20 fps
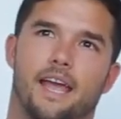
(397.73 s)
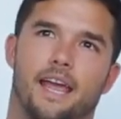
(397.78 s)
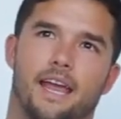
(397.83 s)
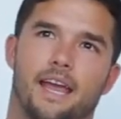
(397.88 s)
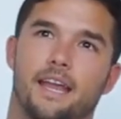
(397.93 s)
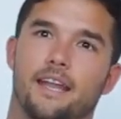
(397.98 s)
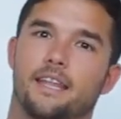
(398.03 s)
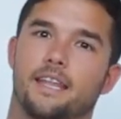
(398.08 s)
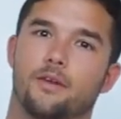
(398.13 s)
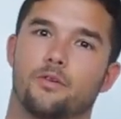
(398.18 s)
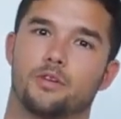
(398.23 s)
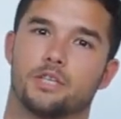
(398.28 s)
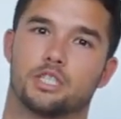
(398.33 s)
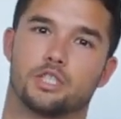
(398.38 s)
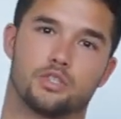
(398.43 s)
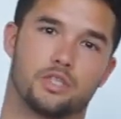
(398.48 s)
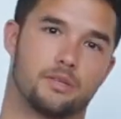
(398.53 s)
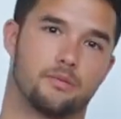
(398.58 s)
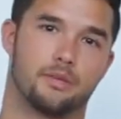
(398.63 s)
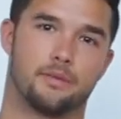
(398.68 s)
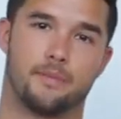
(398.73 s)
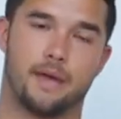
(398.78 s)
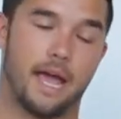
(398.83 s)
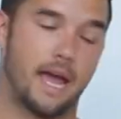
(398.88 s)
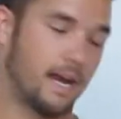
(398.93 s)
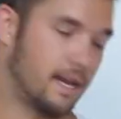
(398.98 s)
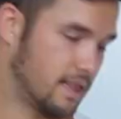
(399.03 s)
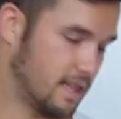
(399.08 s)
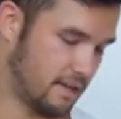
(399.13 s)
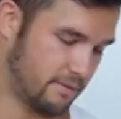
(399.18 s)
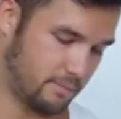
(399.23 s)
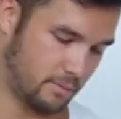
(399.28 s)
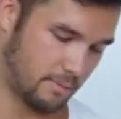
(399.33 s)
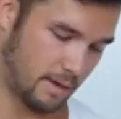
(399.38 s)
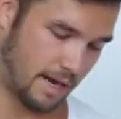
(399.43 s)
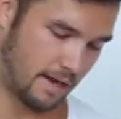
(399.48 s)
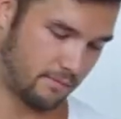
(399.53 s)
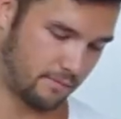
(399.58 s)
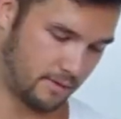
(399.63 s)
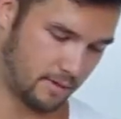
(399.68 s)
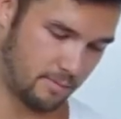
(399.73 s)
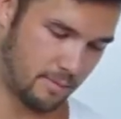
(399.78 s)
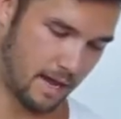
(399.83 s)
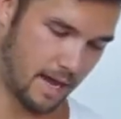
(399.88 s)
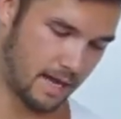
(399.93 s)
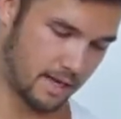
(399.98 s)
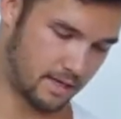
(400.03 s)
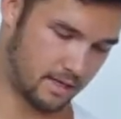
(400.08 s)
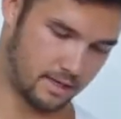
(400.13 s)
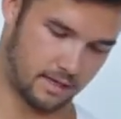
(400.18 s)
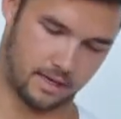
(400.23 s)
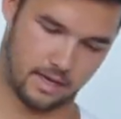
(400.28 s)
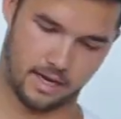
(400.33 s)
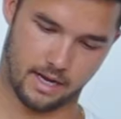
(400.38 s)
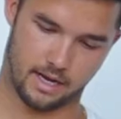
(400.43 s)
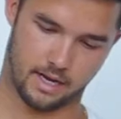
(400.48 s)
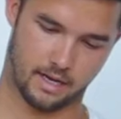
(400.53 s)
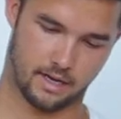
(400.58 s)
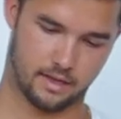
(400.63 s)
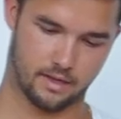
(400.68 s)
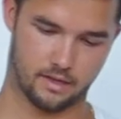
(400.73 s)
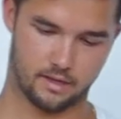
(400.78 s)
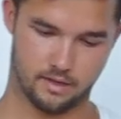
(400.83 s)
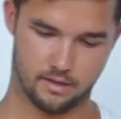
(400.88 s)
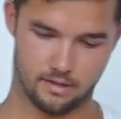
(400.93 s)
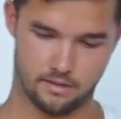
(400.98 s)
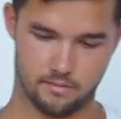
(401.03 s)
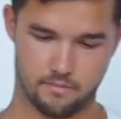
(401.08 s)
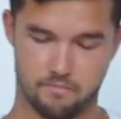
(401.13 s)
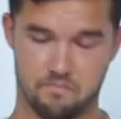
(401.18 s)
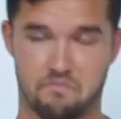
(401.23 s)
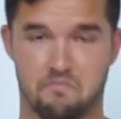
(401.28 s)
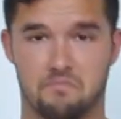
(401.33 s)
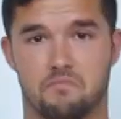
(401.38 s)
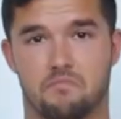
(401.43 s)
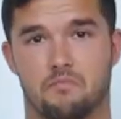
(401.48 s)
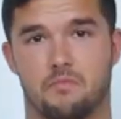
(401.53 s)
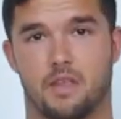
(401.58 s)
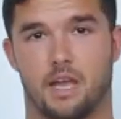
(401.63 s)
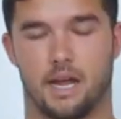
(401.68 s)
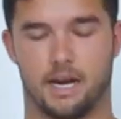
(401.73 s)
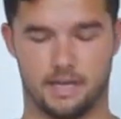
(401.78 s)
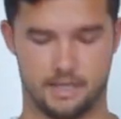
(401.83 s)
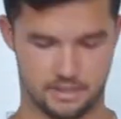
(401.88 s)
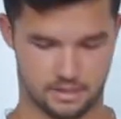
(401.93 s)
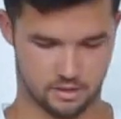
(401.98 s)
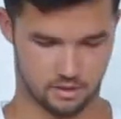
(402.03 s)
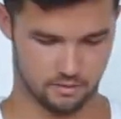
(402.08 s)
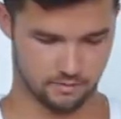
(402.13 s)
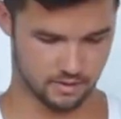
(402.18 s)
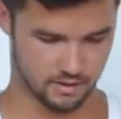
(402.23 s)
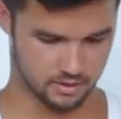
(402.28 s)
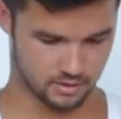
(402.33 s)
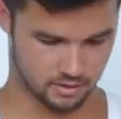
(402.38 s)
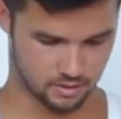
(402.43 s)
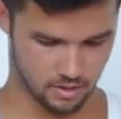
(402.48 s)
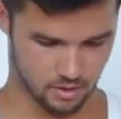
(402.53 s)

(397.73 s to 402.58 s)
and they were extremely mad and left me bad feedback, and I deserve it.